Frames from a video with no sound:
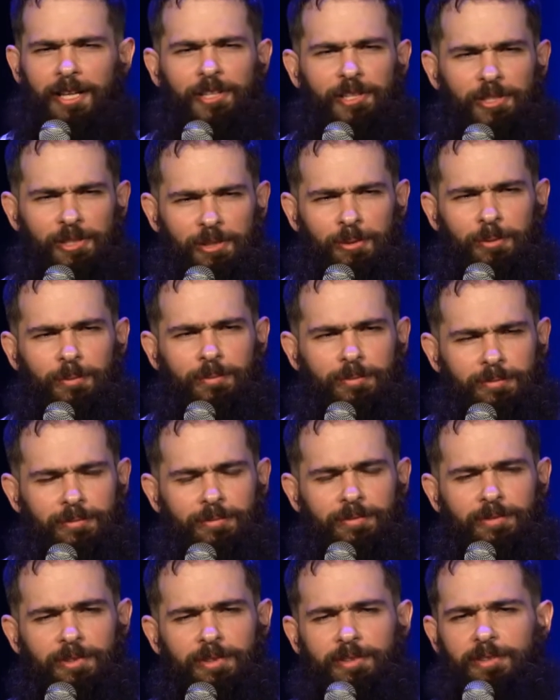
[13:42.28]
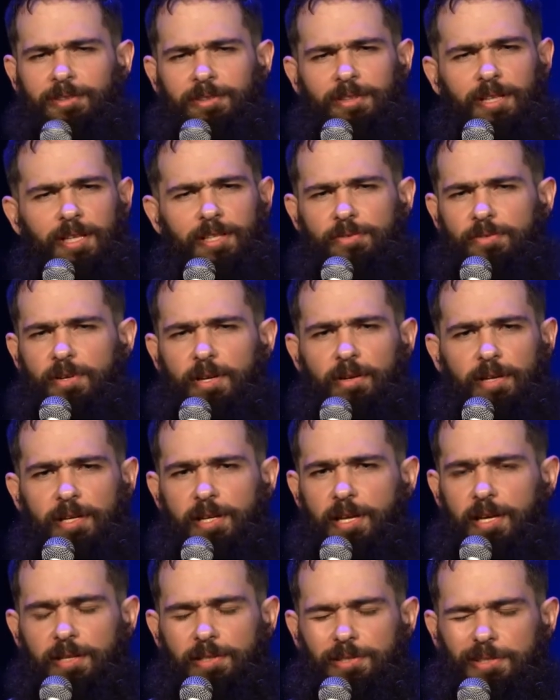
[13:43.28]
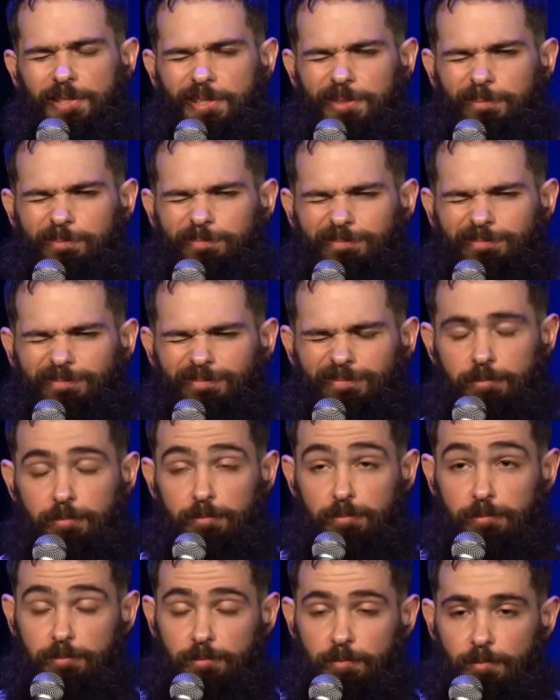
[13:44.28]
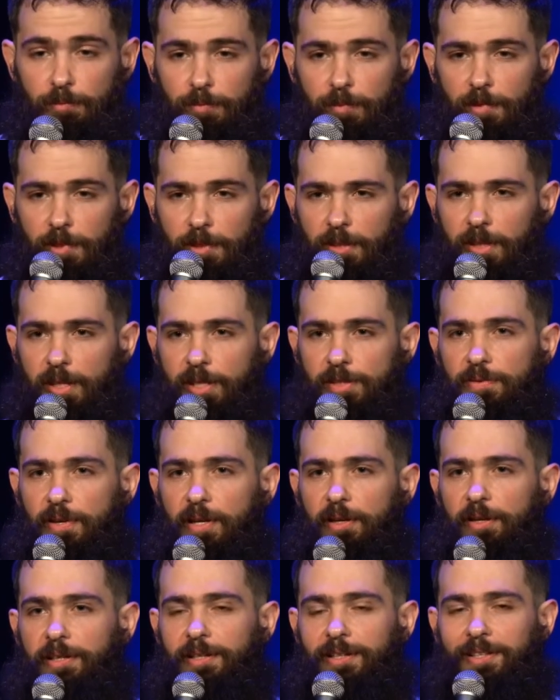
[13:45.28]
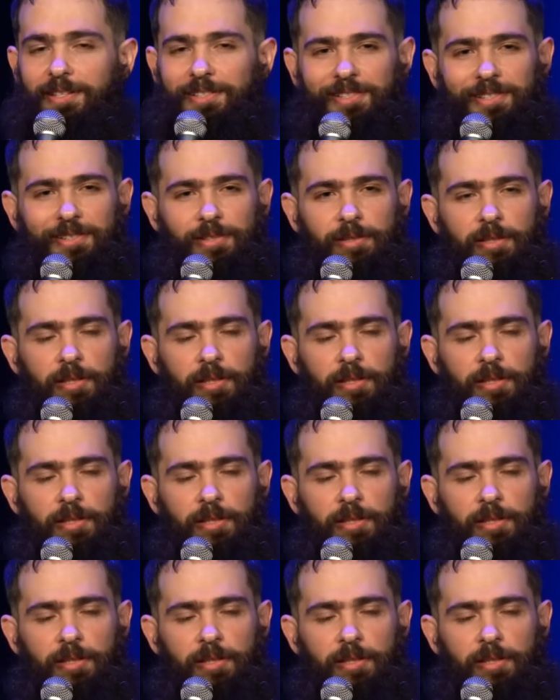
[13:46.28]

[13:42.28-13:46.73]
you. That's very nice. That's very nice.